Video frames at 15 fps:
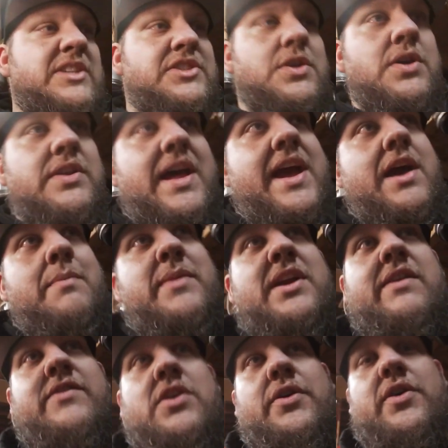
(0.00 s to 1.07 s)
he's doing that, let me
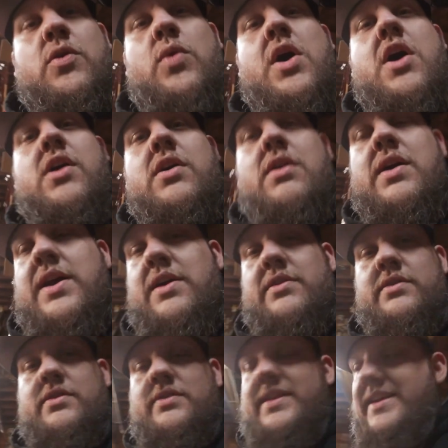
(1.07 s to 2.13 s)
give you a little walk
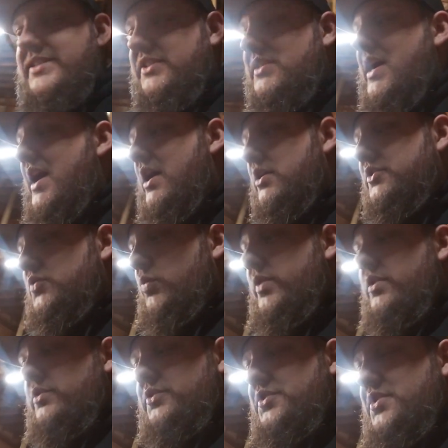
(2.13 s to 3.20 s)
around. These tires and
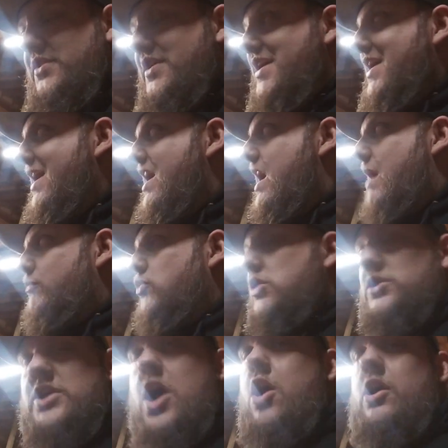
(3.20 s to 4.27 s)
wheels, I'm
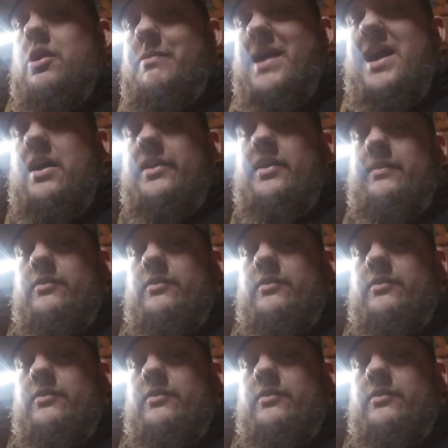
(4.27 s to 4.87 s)
going to talk them out